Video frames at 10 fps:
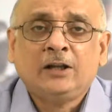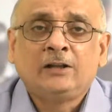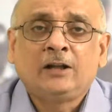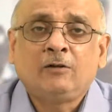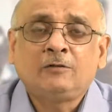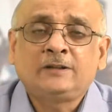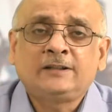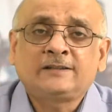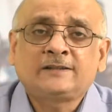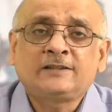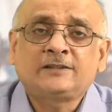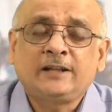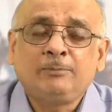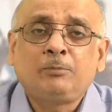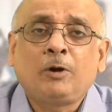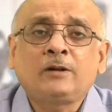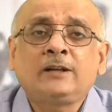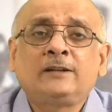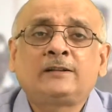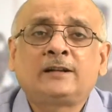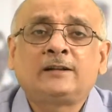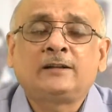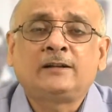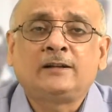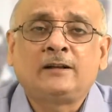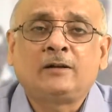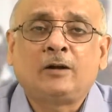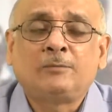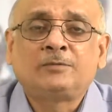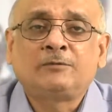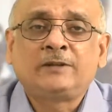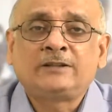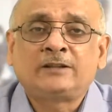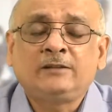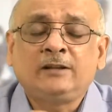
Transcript: Now this is important observation.